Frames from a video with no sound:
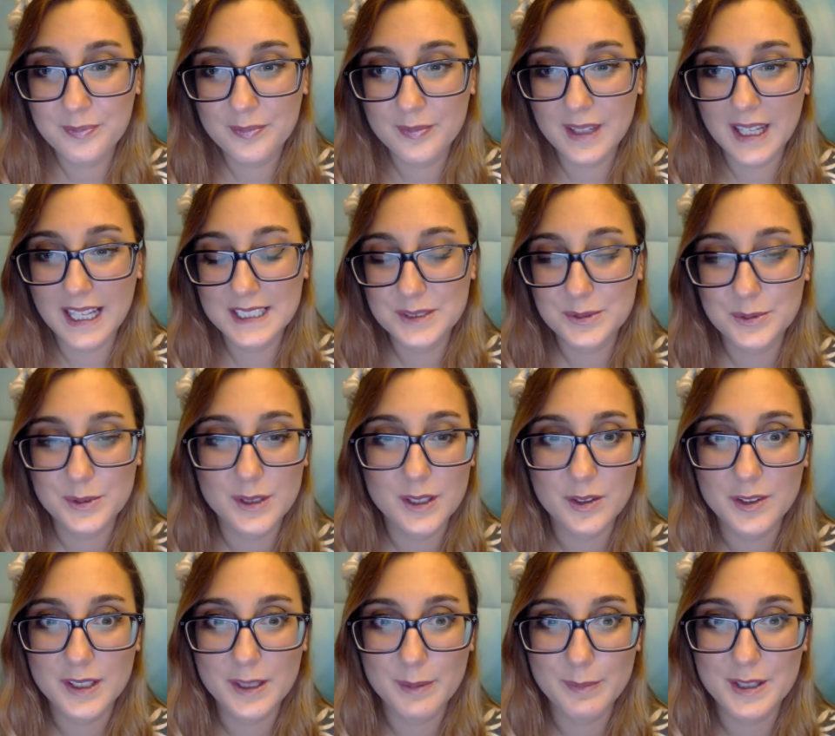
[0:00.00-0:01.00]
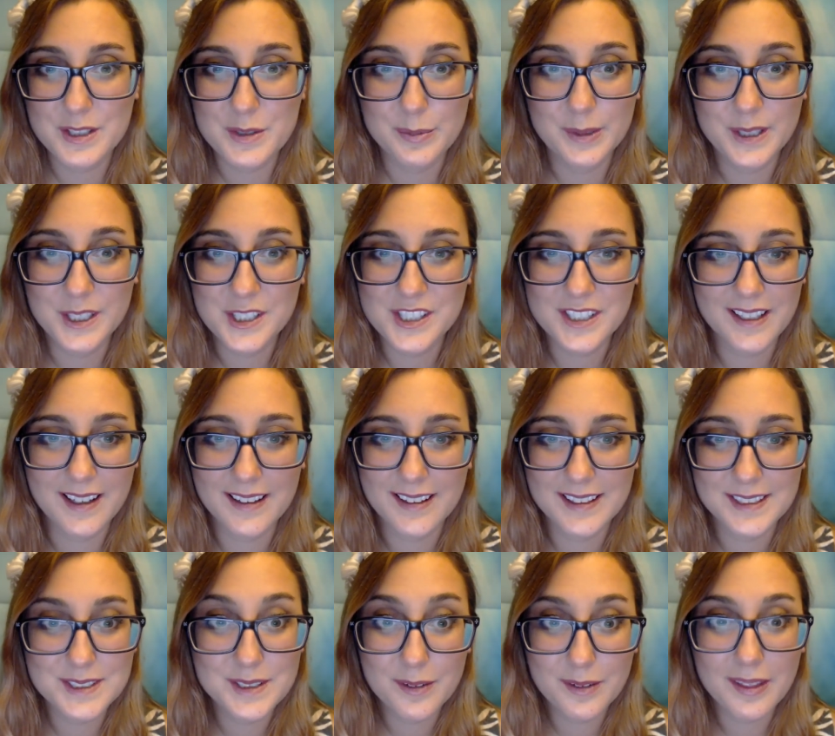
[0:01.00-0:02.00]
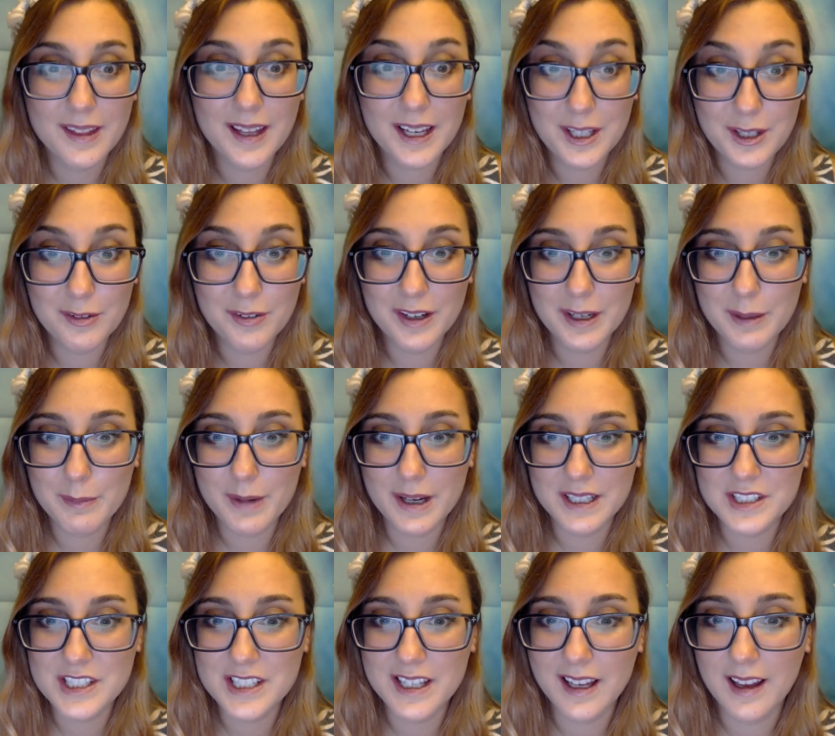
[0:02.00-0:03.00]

It's really, really much appreciated, so thank you very much.